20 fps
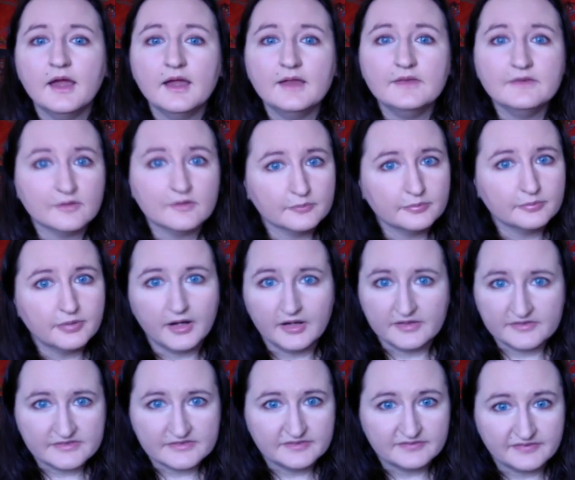There are
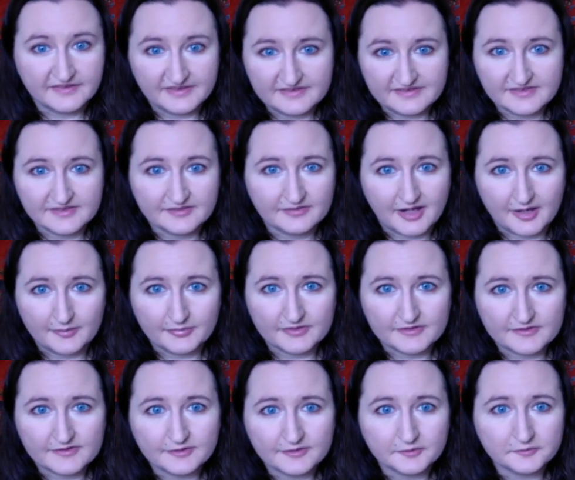positive things that have happened
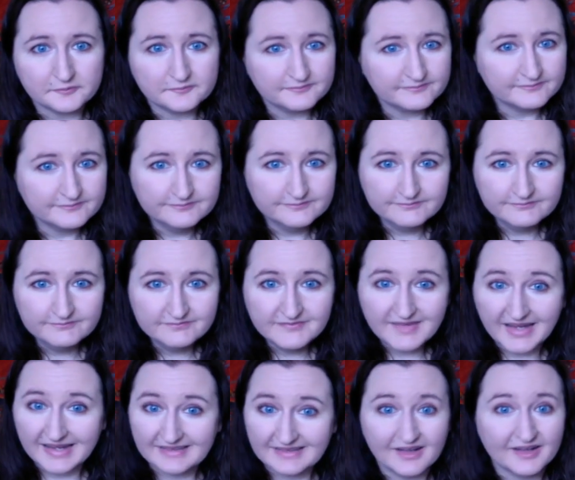too.
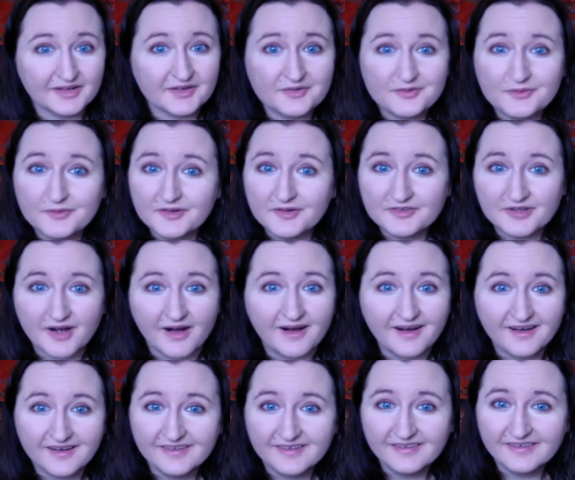I got a new
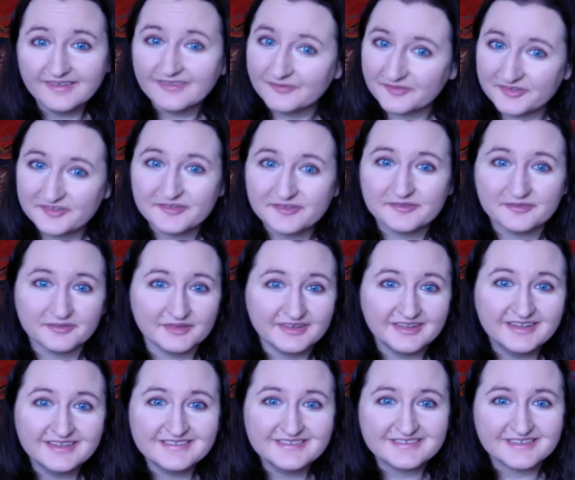guitar, which is really
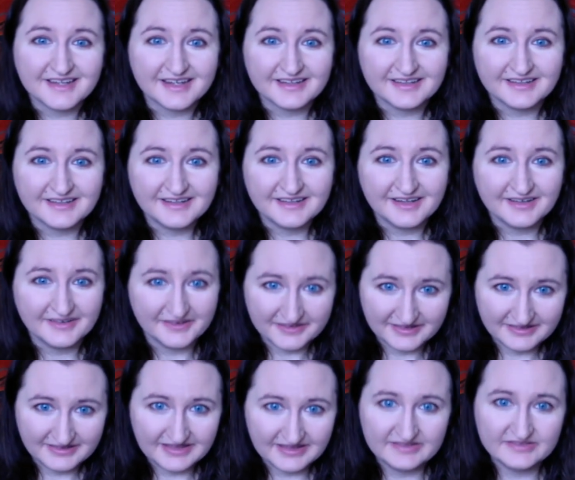exciting. I got
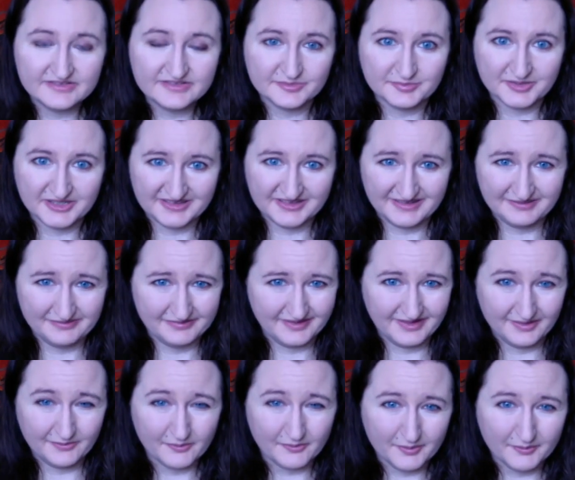an Eastman. I
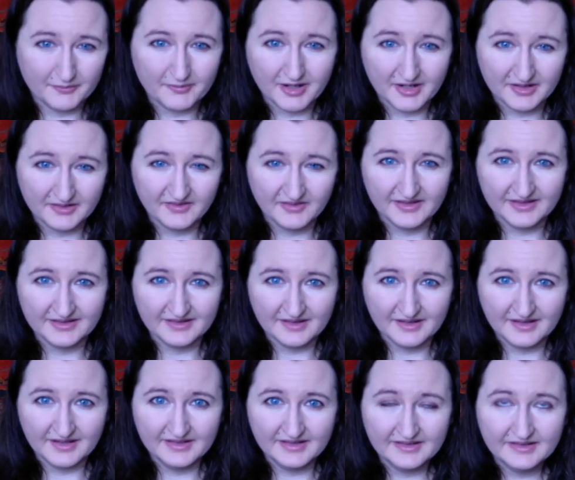forget what model I
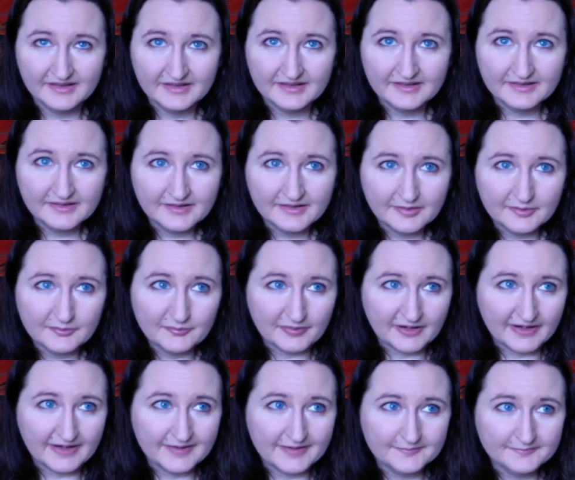got,
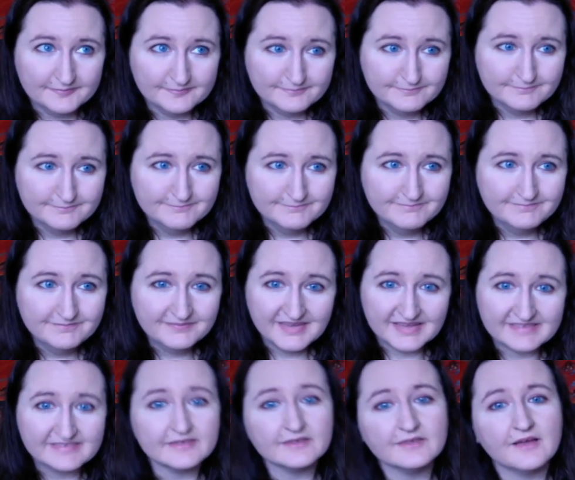but
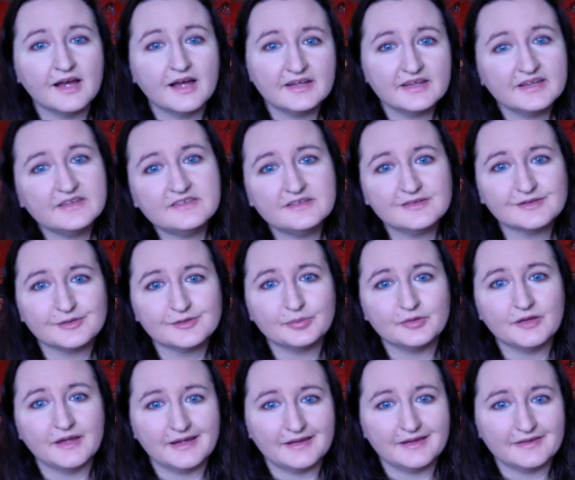it's a lot easier to
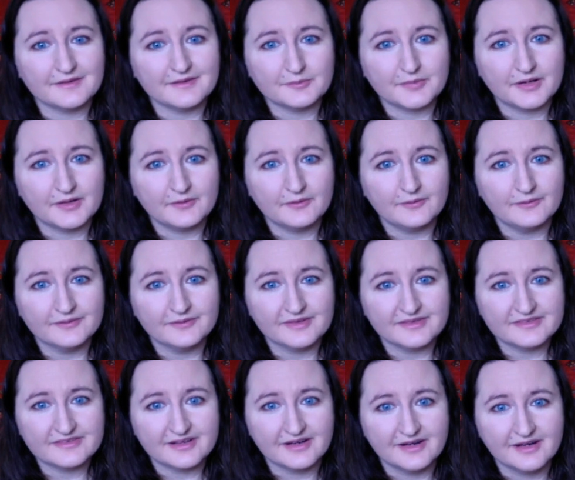play than my old
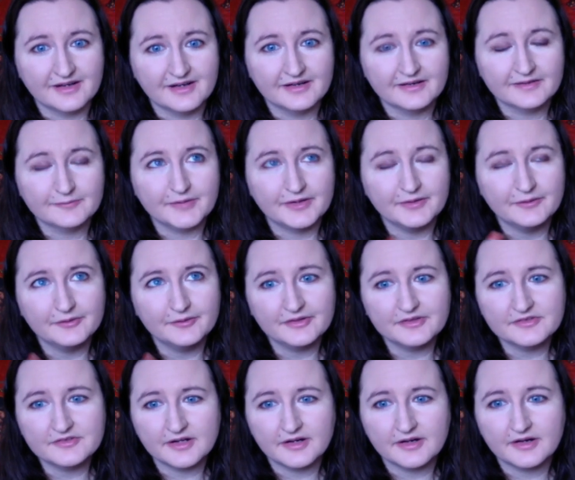guitar. My old
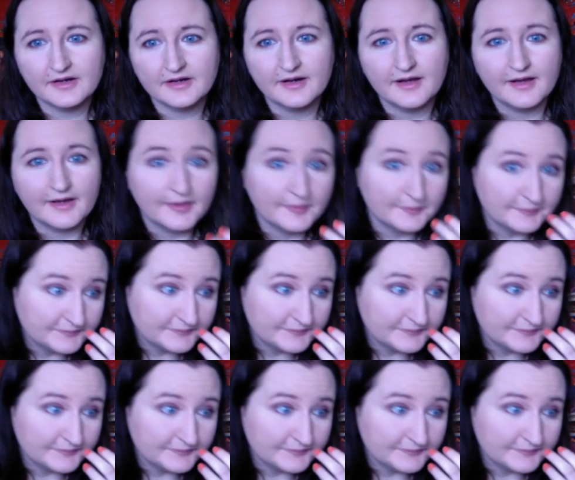guitar, I